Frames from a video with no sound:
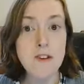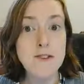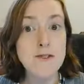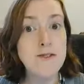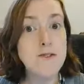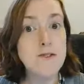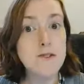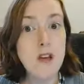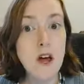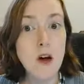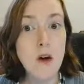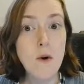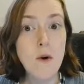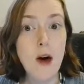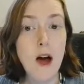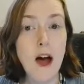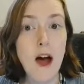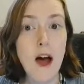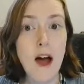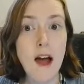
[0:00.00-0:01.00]

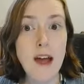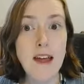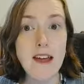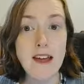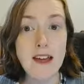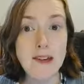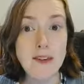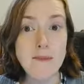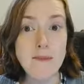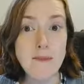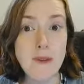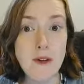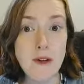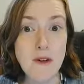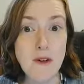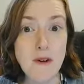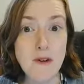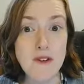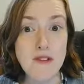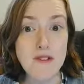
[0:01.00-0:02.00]
So, I am
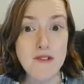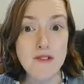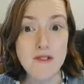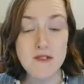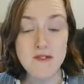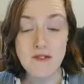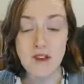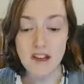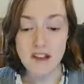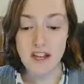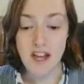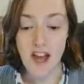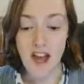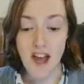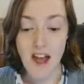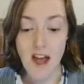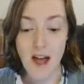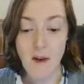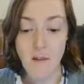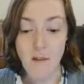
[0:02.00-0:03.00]
going to
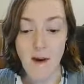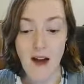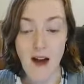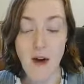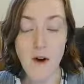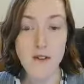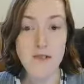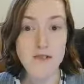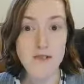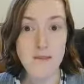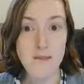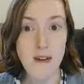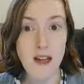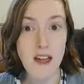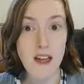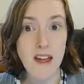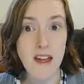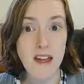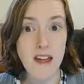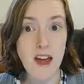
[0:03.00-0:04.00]
chat about
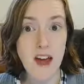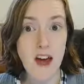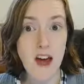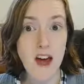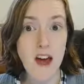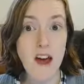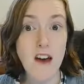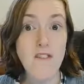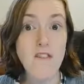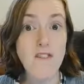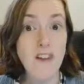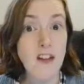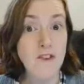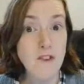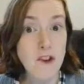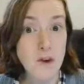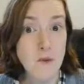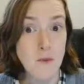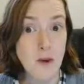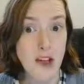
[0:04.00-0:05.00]
my
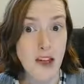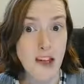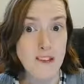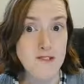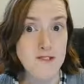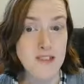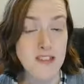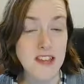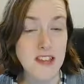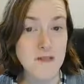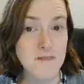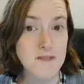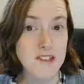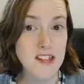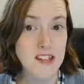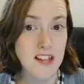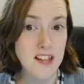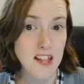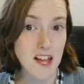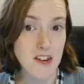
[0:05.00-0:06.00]
favorite ways to keep
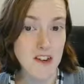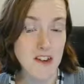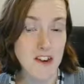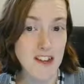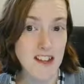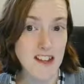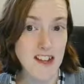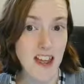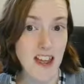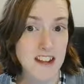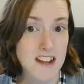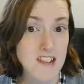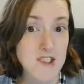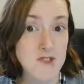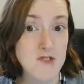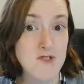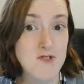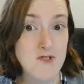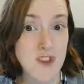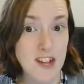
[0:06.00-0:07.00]
decluttering kind of
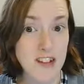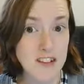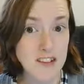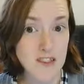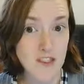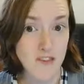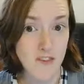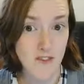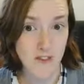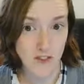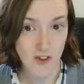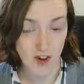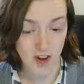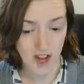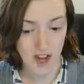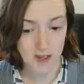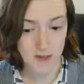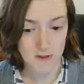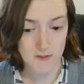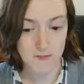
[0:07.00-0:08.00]
stress
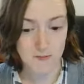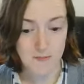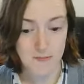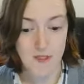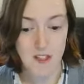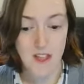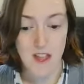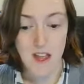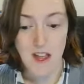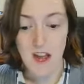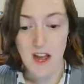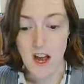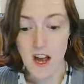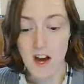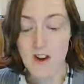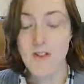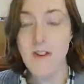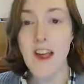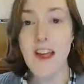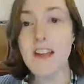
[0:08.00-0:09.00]
free.
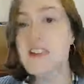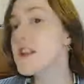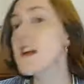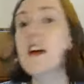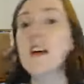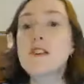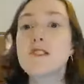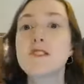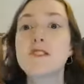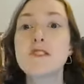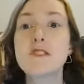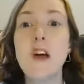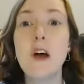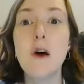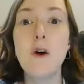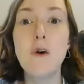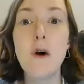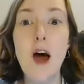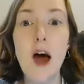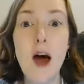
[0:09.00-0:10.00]
Right,
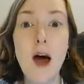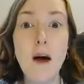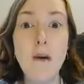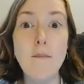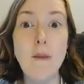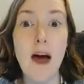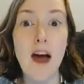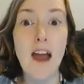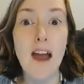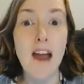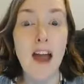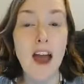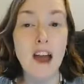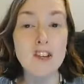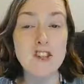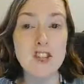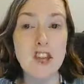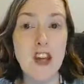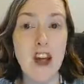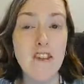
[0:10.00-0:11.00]
so I
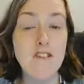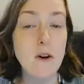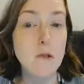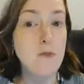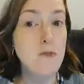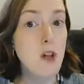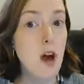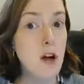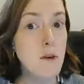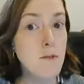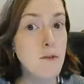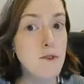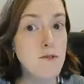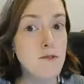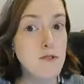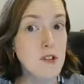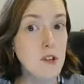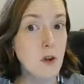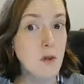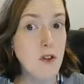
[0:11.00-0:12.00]
actually have a blog
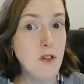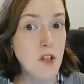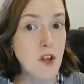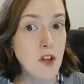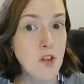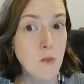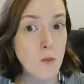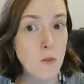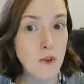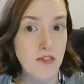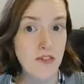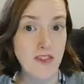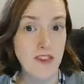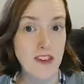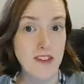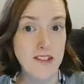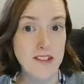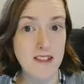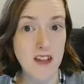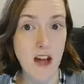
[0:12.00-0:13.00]
post to go along with
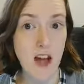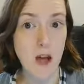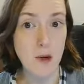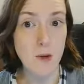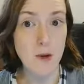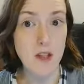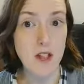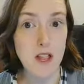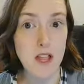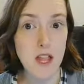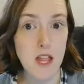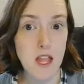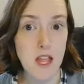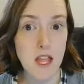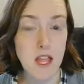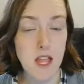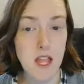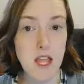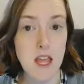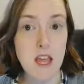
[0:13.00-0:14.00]
this that I will
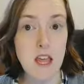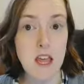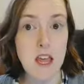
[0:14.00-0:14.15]
link